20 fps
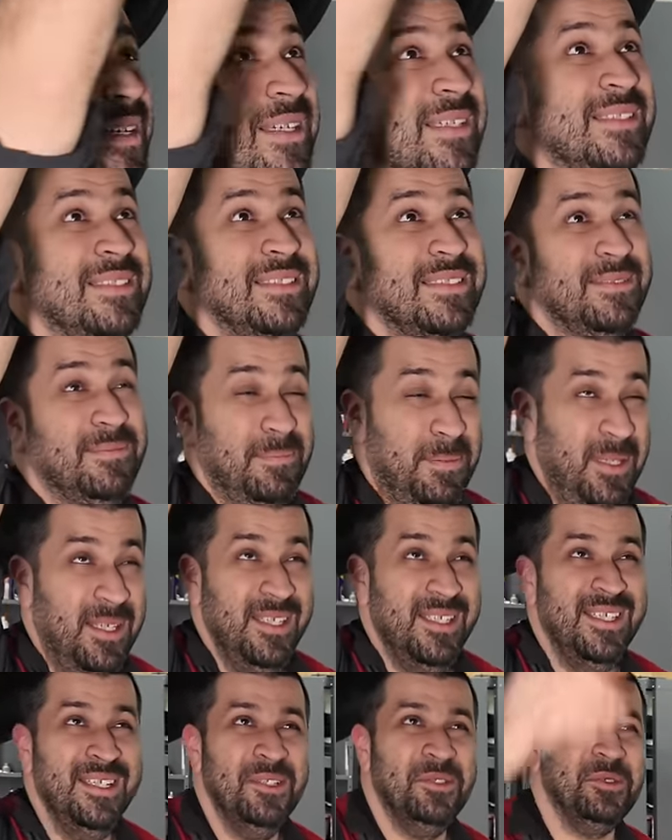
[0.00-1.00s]
is
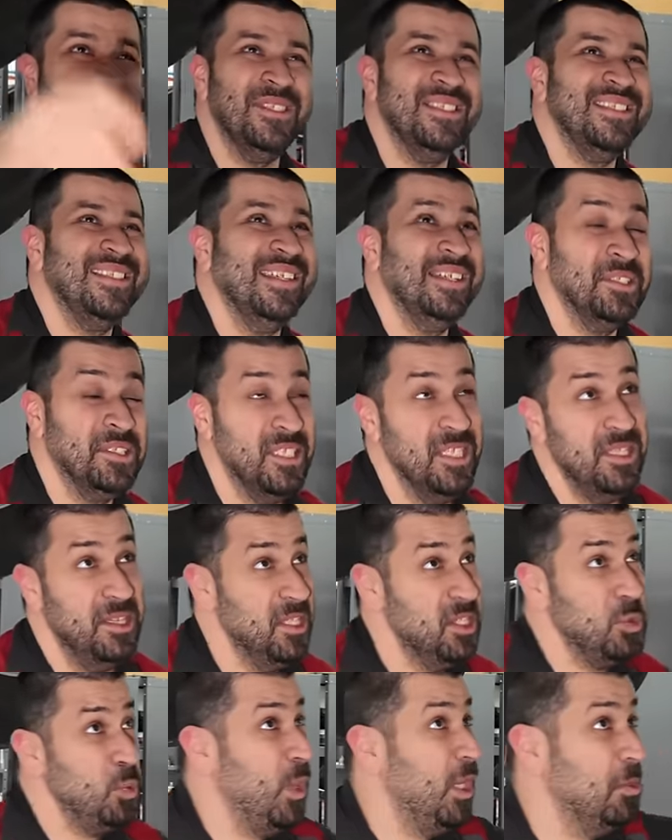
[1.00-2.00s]
pretty interesting. See,
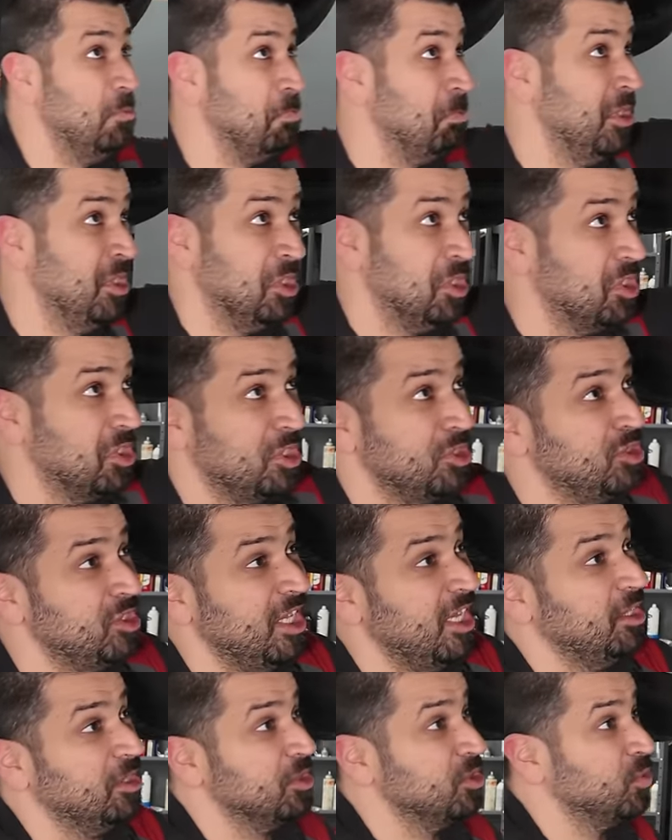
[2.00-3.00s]
in this one, it's just a
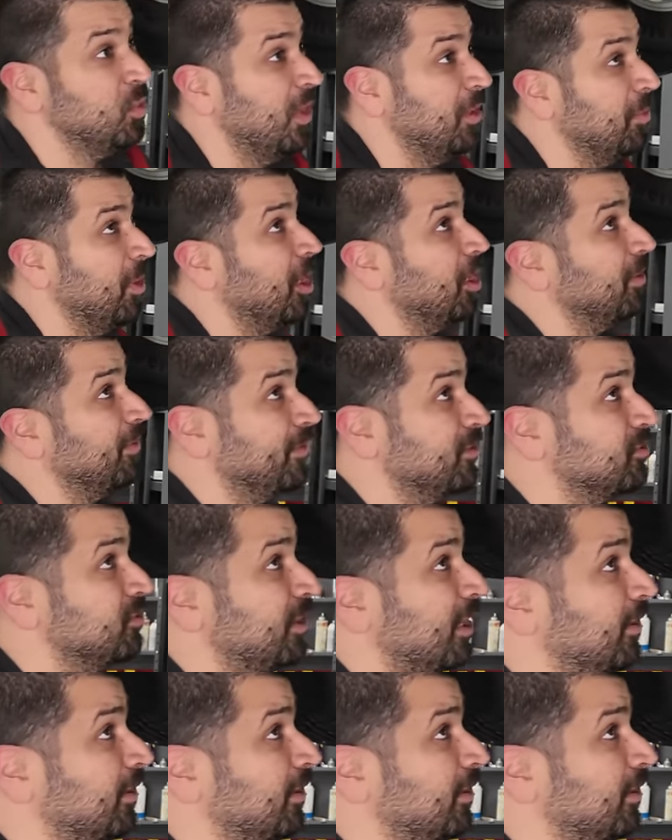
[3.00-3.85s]
standard sway bar. There's